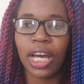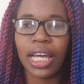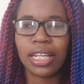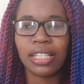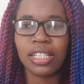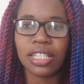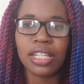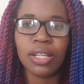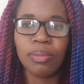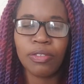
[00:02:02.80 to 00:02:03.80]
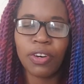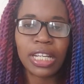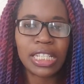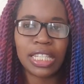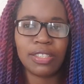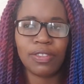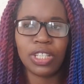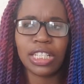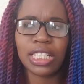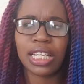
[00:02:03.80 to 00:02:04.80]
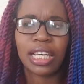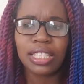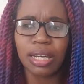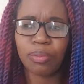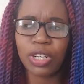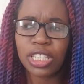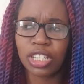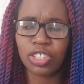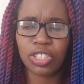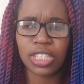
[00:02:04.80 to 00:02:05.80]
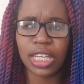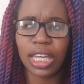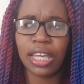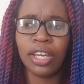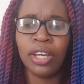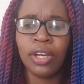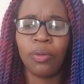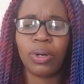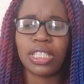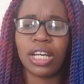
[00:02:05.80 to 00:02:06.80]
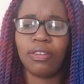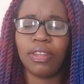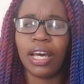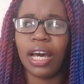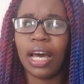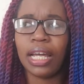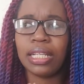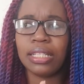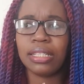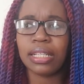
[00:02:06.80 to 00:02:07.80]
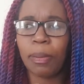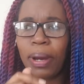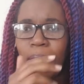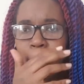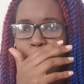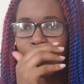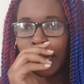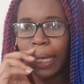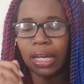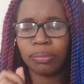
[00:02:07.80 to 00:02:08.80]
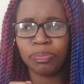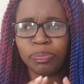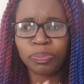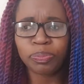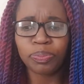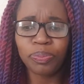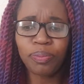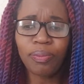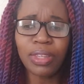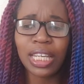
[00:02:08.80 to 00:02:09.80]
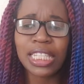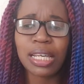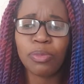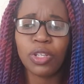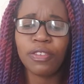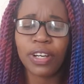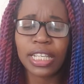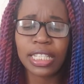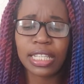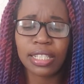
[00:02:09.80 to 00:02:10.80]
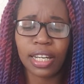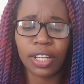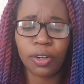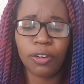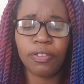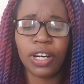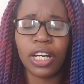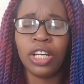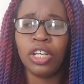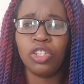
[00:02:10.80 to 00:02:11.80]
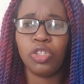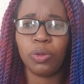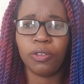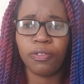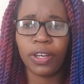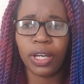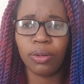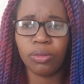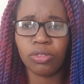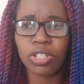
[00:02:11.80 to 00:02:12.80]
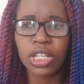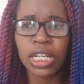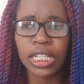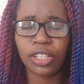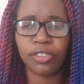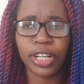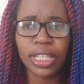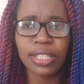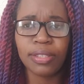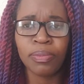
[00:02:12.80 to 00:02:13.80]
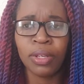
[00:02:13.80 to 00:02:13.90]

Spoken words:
And before I did this video, I did like some research to see what's out there, and apparently some universities like offer dual field degrees,